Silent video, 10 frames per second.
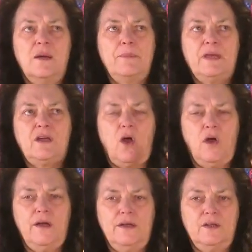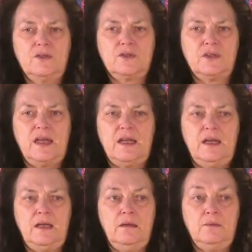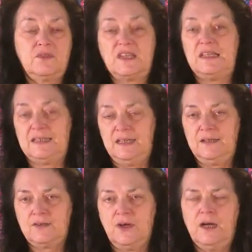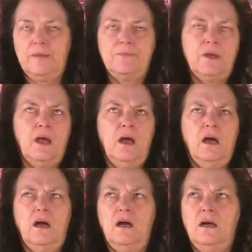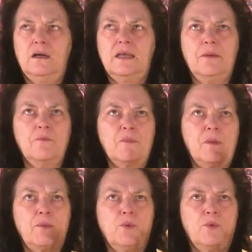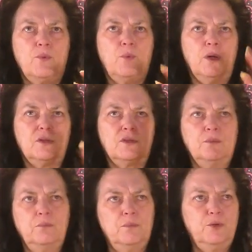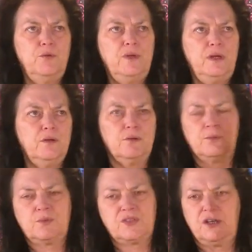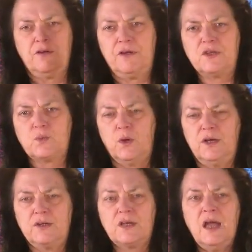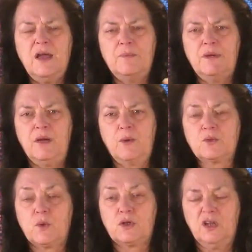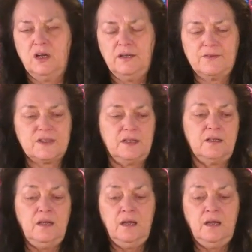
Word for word: Because they see things, all right? I can't remember what the movie or series was, but he always wore gloves. And